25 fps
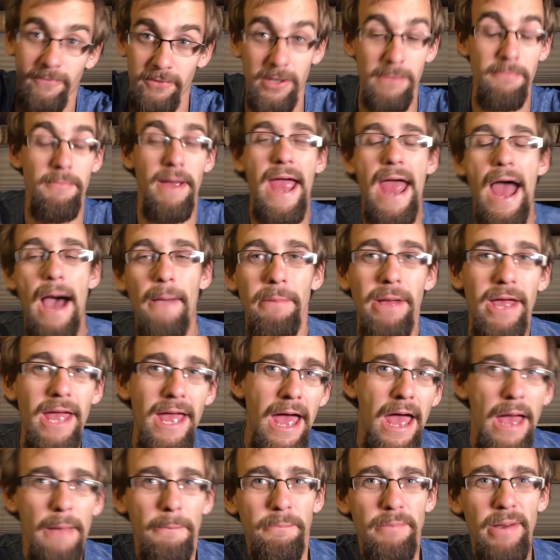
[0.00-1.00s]
over the map.
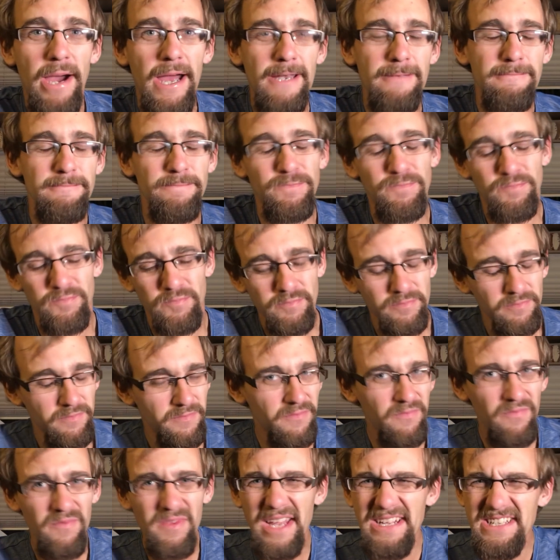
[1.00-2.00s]
But
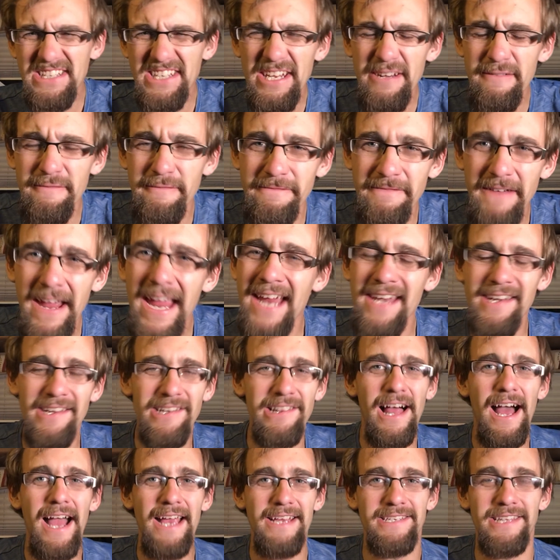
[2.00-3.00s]
it's getting
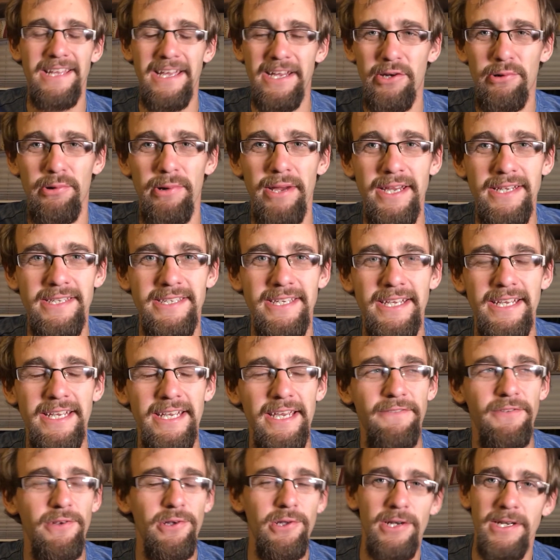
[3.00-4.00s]
vandalized like
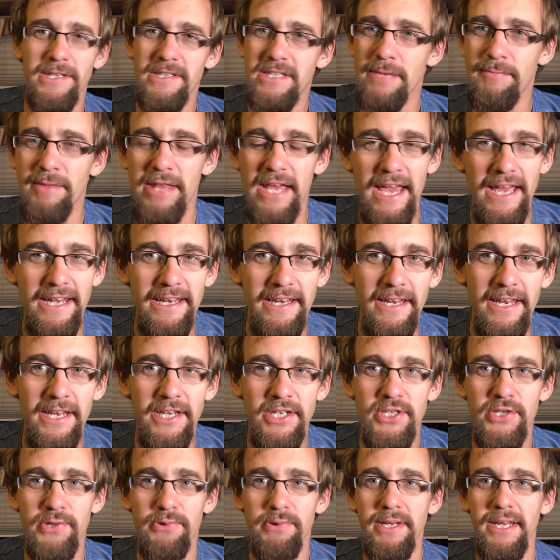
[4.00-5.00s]
crazy. If you look at some of the edit
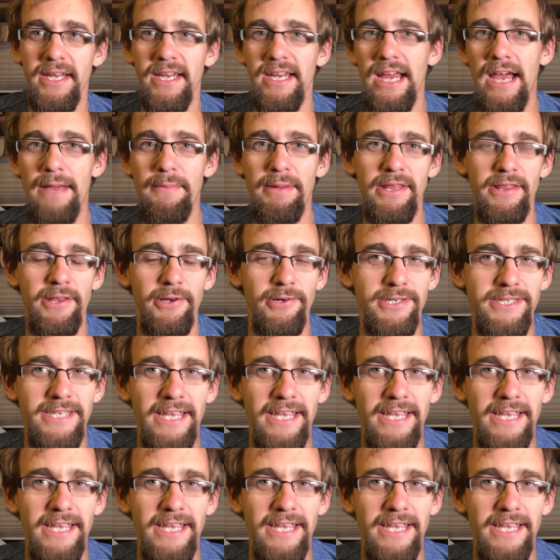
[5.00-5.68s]
history, I mean, they're